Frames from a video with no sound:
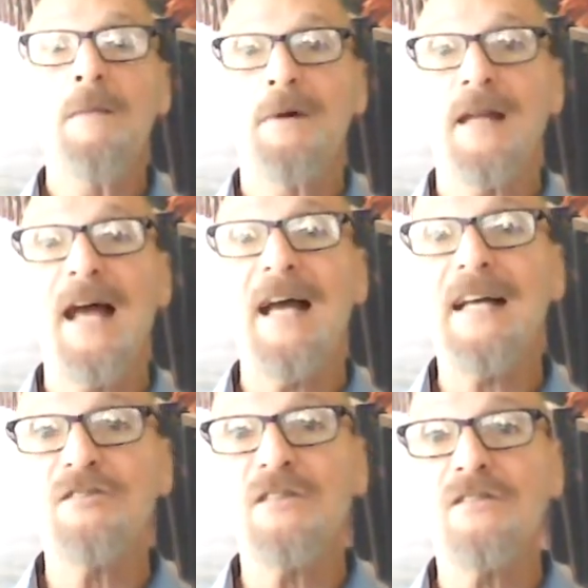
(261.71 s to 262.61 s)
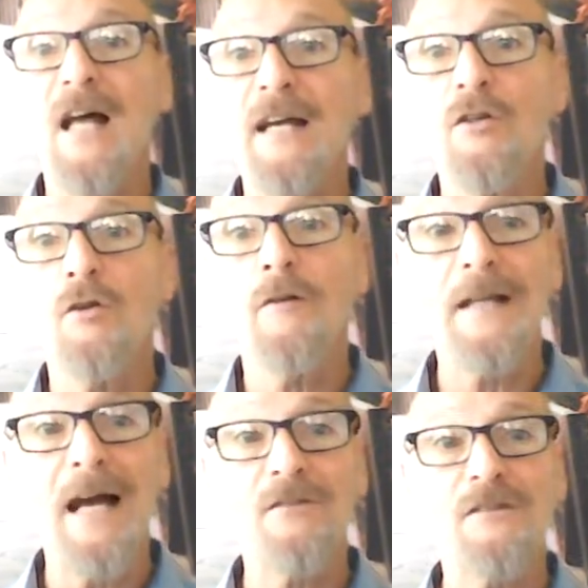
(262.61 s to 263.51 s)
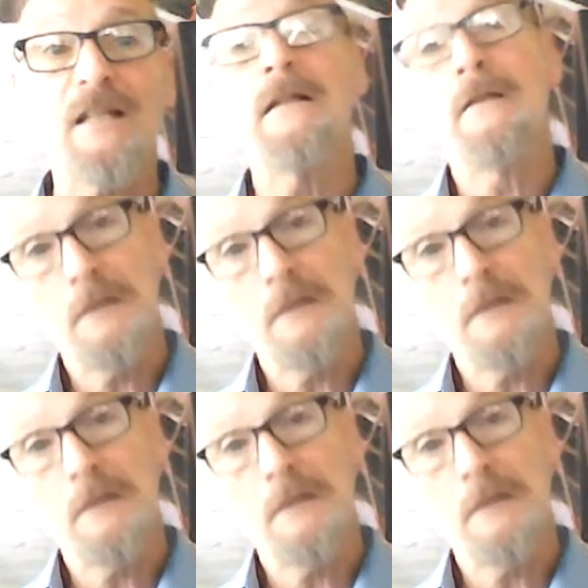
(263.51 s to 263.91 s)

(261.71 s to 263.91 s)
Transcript: But Ash is not going to announce it